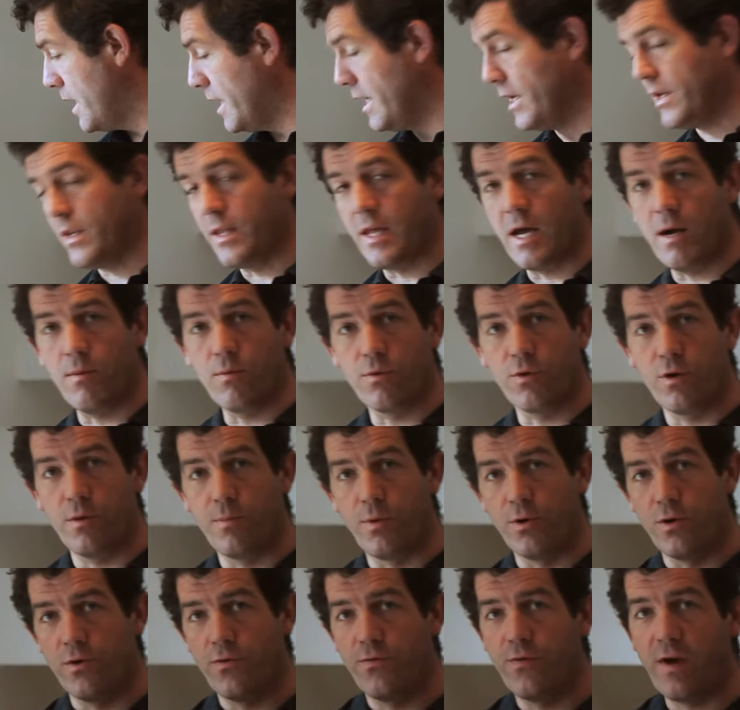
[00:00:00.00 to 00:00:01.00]
into that we're going
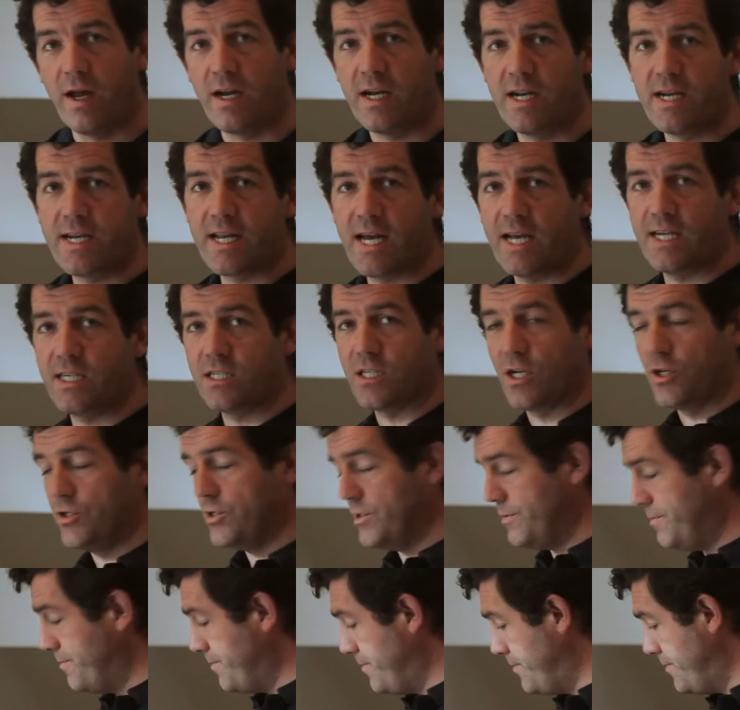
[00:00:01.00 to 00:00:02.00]
to put our finely diced
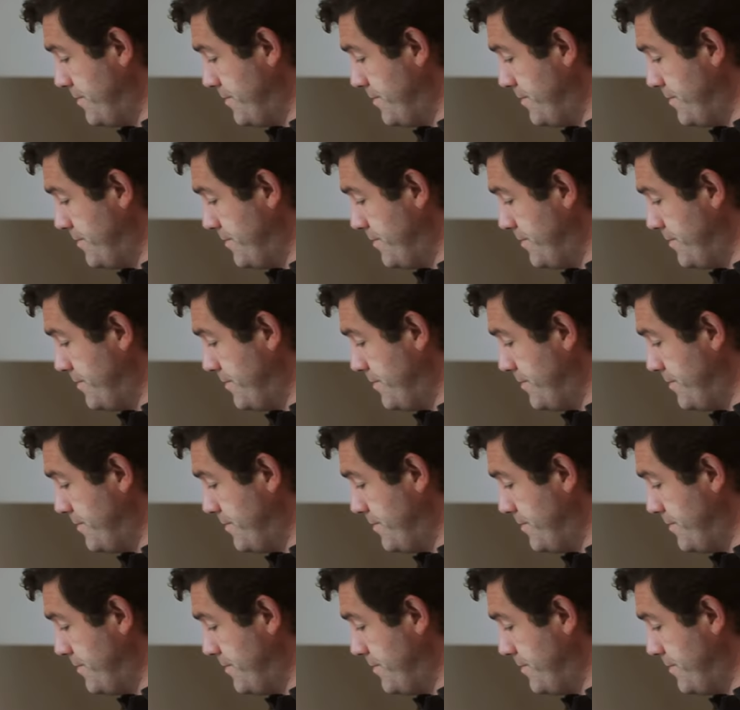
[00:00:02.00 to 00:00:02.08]
onion